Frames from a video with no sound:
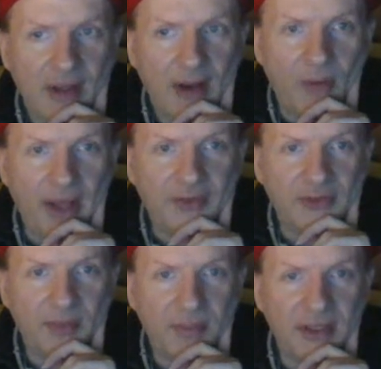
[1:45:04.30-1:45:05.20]
Oh, at the
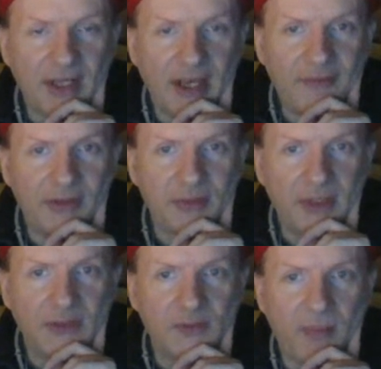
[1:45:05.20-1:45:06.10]
tip of the knife it
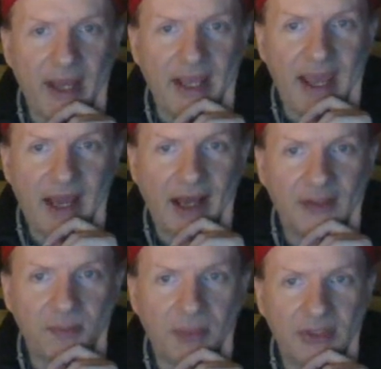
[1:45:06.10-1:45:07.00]
reads, "My
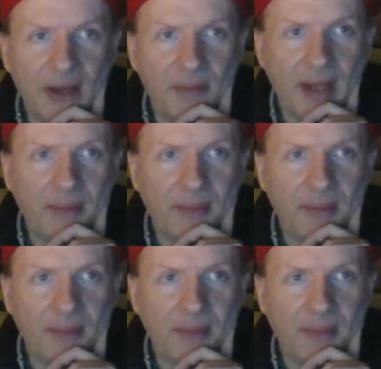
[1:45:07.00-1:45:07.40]
hand, but not my